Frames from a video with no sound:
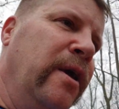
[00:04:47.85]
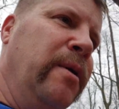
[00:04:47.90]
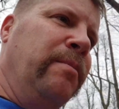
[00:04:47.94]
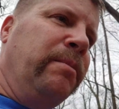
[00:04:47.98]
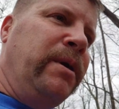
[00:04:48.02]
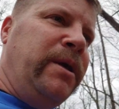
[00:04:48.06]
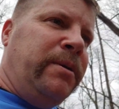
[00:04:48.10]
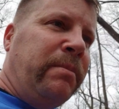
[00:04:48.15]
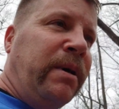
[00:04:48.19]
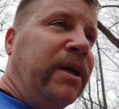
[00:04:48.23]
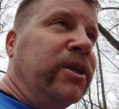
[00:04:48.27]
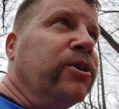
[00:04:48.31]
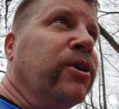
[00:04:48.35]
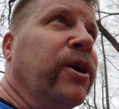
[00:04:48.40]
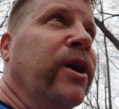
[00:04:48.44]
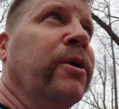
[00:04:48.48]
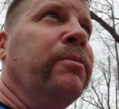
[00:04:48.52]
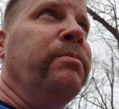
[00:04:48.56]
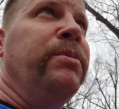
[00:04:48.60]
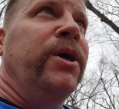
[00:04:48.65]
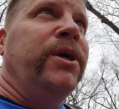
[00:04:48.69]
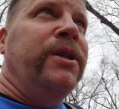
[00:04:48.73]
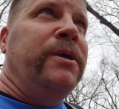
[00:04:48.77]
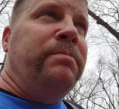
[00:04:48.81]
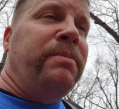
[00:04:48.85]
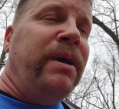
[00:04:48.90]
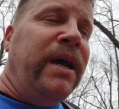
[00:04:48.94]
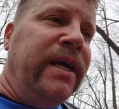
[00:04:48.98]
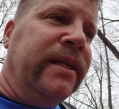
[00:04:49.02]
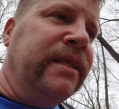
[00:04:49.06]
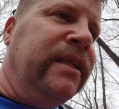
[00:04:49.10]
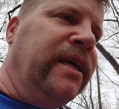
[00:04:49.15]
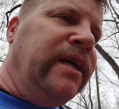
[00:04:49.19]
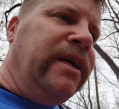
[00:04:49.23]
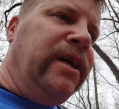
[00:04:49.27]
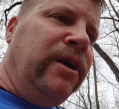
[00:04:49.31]
Me and my trail buddy
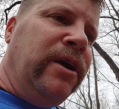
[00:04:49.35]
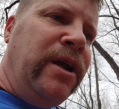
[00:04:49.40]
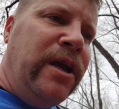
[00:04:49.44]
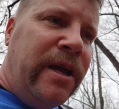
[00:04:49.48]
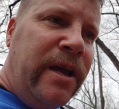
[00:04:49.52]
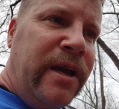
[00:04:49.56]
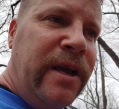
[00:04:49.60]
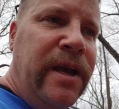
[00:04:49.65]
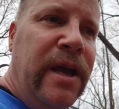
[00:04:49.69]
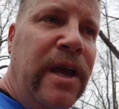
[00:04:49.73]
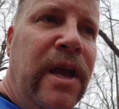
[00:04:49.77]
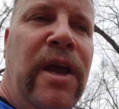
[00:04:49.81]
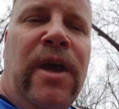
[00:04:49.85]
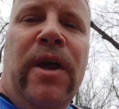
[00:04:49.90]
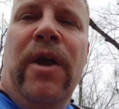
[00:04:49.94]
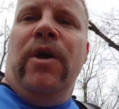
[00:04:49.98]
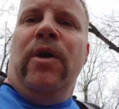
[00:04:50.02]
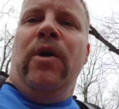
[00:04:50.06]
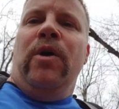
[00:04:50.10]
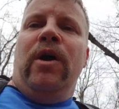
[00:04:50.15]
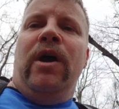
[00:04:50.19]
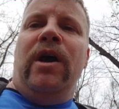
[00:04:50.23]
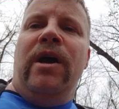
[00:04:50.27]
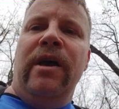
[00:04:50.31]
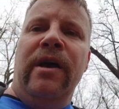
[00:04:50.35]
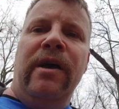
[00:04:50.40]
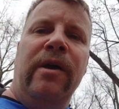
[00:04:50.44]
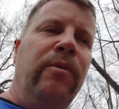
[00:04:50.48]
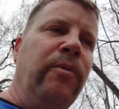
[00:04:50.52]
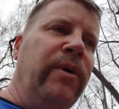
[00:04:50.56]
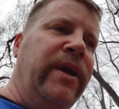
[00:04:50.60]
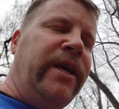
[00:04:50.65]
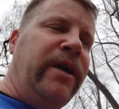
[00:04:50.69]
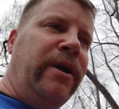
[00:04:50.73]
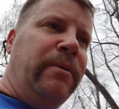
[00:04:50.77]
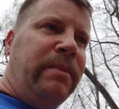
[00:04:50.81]
back there,
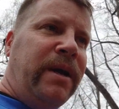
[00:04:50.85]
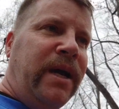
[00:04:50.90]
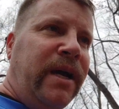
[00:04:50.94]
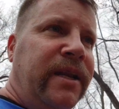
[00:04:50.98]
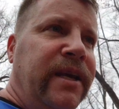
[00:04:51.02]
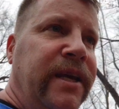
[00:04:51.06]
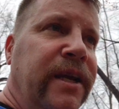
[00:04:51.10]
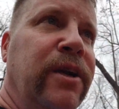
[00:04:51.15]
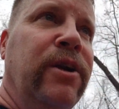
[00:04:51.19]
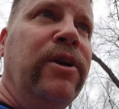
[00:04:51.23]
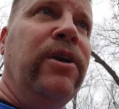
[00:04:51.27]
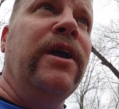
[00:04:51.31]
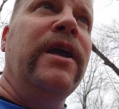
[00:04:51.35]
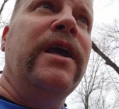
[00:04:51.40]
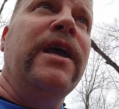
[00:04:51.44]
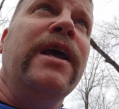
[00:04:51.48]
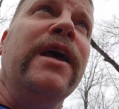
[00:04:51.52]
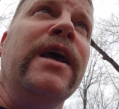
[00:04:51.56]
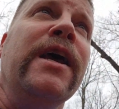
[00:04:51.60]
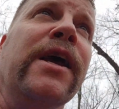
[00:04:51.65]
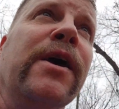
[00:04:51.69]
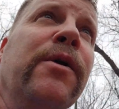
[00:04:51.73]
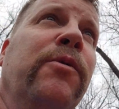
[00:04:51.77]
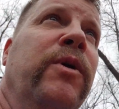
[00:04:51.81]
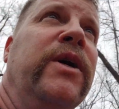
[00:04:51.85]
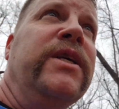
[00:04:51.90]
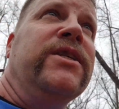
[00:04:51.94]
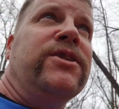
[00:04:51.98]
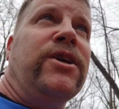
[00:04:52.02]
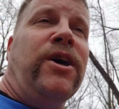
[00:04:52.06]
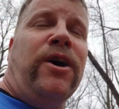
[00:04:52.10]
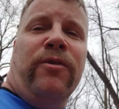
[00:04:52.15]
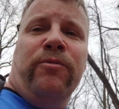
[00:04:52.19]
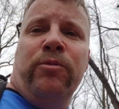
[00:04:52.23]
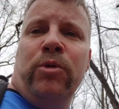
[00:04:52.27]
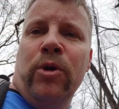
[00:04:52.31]
we come out here and we
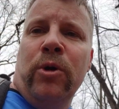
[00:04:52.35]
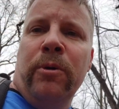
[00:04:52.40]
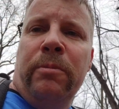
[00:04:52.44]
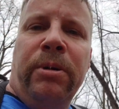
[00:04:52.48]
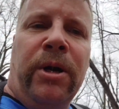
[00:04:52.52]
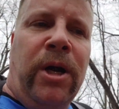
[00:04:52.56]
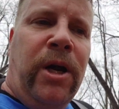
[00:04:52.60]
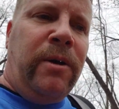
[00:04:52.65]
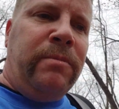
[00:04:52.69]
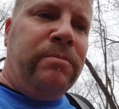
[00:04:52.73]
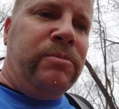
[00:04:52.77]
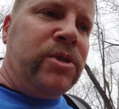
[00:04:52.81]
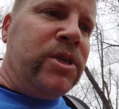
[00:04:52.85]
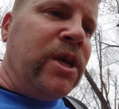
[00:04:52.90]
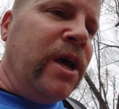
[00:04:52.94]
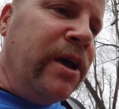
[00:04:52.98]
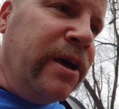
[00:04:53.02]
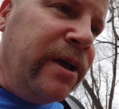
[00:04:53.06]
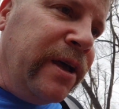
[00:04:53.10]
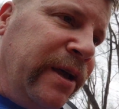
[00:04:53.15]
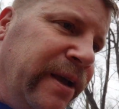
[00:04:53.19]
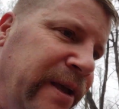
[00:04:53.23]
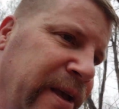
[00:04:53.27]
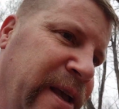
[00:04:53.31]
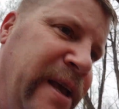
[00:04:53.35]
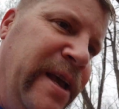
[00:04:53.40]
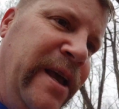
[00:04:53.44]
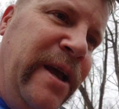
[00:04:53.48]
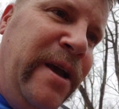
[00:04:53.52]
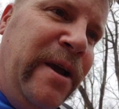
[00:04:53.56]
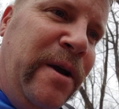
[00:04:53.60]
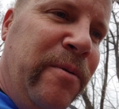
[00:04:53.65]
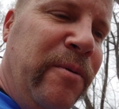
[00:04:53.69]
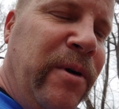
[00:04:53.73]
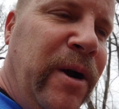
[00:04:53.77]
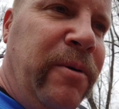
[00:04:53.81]
solve world problems
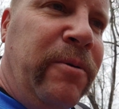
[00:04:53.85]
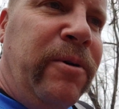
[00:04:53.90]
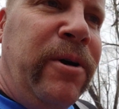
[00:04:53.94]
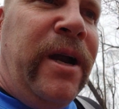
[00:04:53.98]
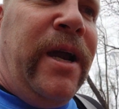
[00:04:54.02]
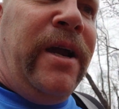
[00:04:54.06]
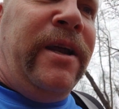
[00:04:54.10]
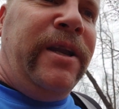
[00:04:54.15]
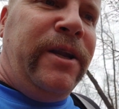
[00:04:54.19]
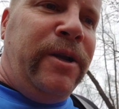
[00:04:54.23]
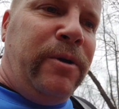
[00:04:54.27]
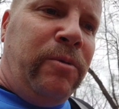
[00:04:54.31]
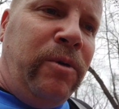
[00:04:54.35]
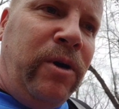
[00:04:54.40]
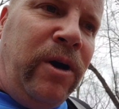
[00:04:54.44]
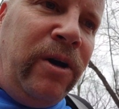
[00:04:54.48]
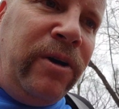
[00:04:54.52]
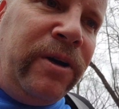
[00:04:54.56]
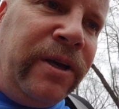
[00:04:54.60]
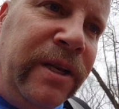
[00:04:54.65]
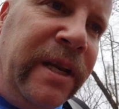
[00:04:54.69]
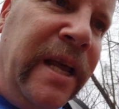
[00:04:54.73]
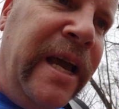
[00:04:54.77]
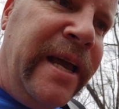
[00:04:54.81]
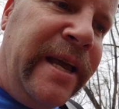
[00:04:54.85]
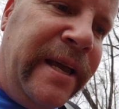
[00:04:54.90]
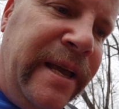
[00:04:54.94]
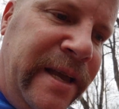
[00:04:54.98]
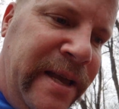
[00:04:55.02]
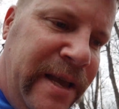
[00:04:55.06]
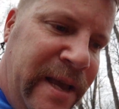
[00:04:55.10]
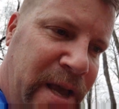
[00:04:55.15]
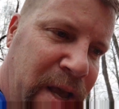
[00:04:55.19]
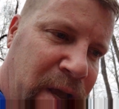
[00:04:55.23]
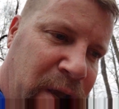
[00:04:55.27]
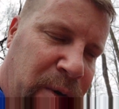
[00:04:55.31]
while we're out here walking.
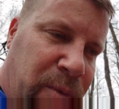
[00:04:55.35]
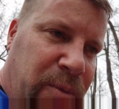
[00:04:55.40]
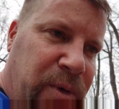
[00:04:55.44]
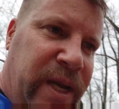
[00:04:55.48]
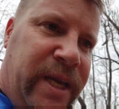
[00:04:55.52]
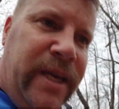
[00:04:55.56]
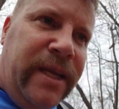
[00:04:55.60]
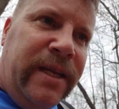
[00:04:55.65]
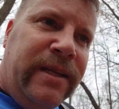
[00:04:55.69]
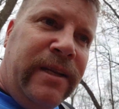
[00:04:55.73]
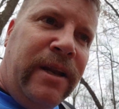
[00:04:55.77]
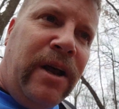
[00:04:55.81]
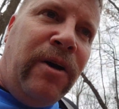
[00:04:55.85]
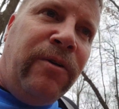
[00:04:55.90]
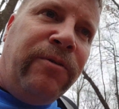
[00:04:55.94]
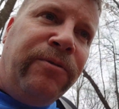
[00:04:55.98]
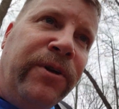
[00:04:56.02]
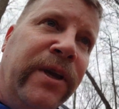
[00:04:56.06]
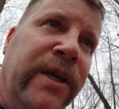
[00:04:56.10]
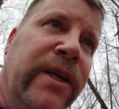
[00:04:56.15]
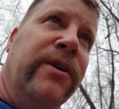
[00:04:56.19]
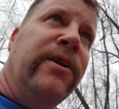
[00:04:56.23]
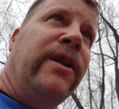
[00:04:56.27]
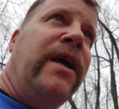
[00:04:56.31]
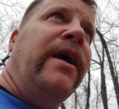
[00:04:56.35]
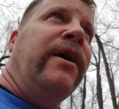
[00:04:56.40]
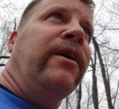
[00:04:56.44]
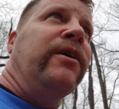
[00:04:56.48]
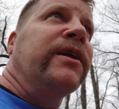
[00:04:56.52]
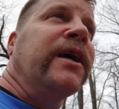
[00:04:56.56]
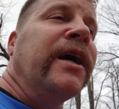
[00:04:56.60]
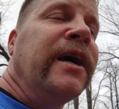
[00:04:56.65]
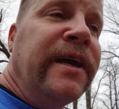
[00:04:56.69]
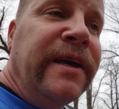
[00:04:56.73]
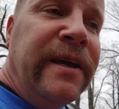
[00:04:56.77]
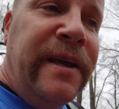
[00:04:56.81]
We get it all figured
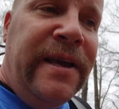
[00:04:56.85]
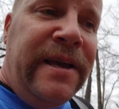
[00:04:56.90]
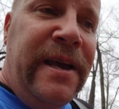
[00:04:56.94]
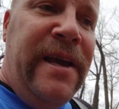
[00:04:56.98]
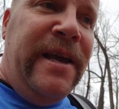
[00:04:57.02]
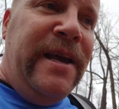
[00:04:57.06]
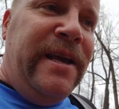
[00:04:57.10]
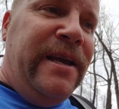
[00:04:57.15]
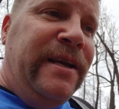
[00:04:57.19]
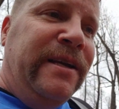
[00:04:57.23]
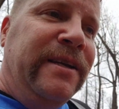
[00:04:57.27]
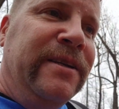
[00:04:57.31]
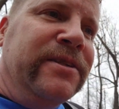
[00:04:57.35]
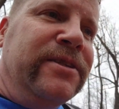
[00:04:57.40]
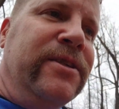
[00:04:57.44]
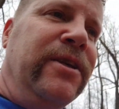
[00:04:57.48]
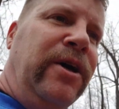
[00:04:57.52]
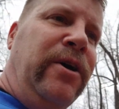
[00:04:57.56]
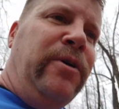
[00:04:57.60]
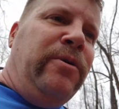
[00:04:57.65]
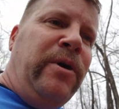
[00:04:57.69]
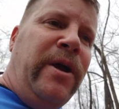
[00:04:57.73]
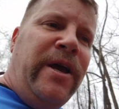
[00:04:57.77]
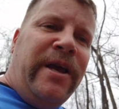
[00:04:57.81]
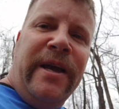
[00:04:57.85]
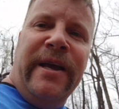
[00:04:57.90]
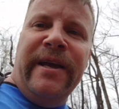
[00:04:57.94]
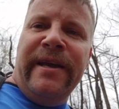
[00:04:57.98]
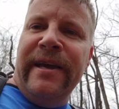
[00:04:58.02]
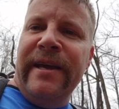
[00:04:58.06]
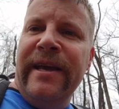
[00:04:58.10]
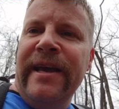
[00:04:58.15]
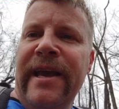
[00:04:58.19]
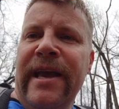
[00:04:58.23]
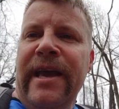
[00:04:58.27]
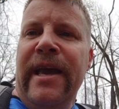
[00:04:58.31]
out. So
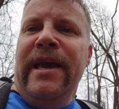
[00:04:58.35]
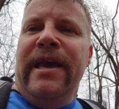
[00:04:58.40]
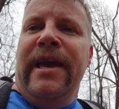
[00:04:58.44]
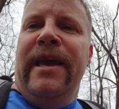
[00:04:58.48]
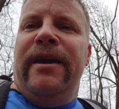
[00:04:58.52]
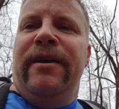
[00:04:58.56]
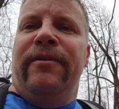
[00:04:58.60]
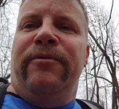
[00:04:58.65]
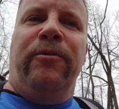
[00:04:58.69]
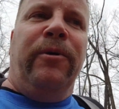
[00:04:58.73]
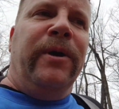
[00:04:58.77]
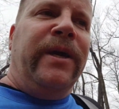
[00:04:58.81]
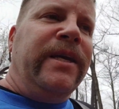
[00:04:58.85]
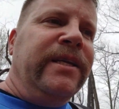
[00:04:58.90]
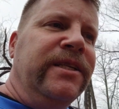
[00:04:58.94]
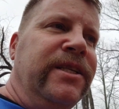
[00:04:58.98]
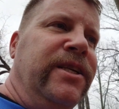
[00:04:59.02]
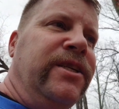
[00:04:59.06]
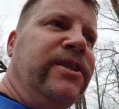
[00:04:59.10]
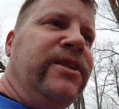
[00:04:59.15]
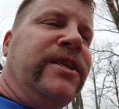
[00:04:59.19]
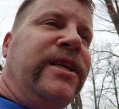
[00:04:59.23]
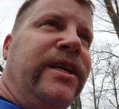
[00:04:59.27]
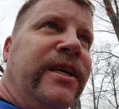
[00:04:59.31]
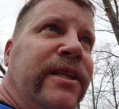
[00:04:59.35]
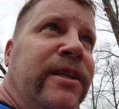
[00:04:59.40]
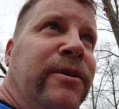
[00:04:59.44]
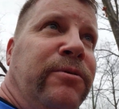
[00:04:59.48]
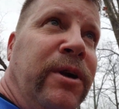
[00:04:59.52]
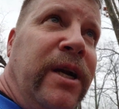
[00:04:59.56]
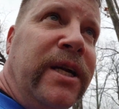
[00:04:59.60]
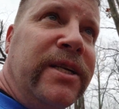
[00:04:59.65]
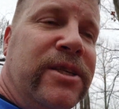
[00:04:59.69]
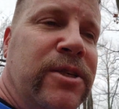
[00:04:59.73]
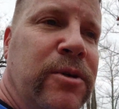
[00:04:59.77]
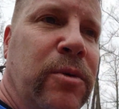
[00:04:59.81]
if we could just get the
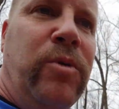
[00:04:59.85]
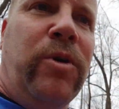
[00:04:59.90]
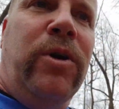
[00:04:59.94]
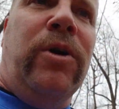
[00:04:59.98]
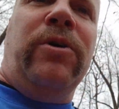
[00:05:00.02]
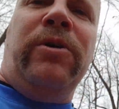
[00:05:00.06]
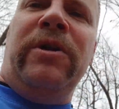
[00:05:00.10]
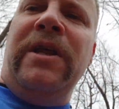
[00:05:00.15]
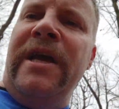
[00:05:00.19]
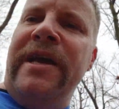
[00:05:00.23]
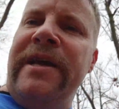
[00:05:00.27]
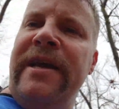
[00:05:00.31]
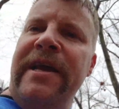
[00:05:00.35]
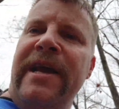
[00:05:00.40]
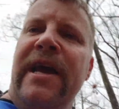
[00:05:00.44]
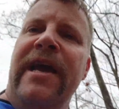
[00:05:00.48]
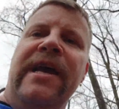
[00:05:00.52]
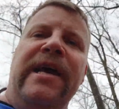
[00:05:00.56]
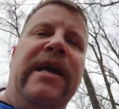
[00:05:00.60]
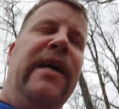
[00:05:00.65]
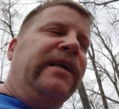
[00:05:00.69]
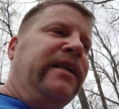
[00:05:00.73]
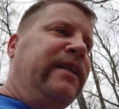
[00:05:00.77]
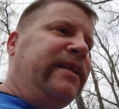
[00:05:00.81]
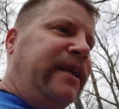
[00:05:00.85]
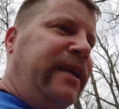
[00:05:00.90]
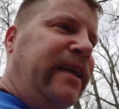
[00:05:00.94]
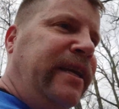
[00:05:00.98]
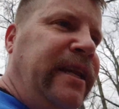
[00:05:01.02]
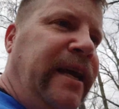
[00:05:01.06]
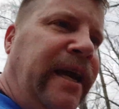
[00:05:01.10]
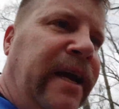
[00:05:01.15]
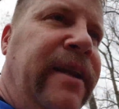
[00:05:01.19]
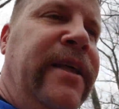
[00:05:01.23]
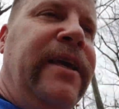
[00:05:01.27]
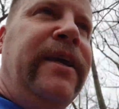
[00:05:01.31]
rest of the world to
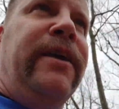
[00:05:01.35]
get out